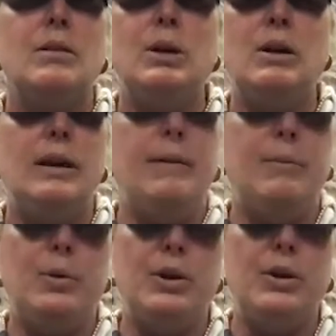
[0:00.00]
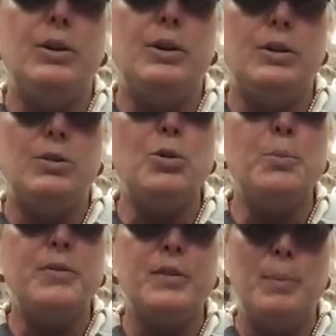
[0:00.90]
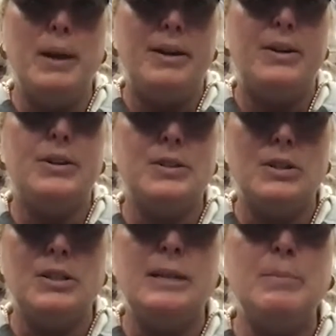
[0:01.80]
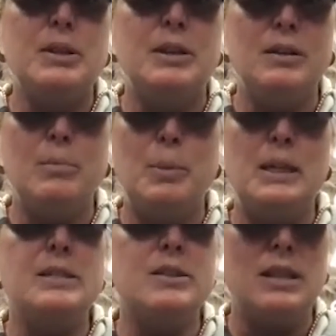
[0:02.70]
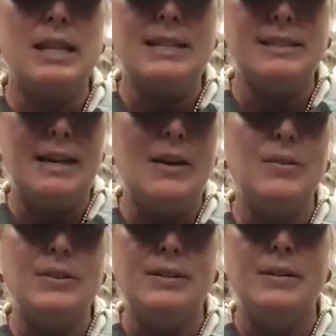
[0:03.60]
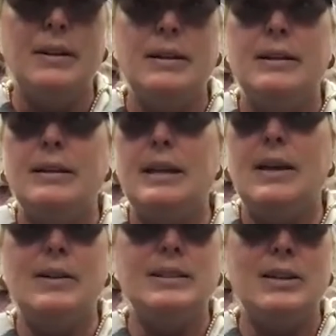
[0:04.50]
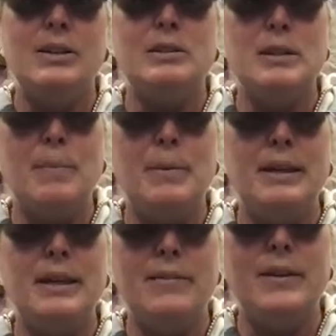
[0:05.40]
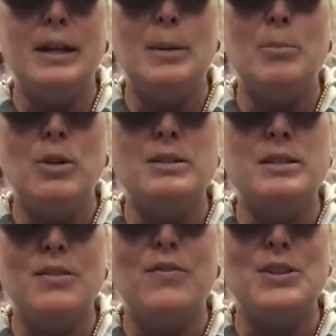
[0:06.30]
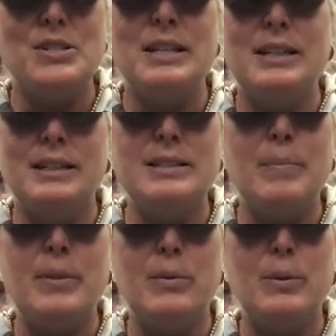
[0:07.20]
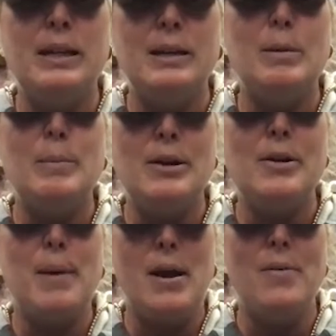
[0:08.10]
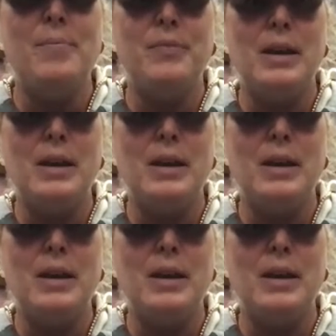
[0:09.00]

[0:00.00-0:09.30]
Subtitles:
Well, we're a group of competitors. Our team's going to compete until the last out. Now, I tell you something, giving up runs in the first inning is something we need to be better about.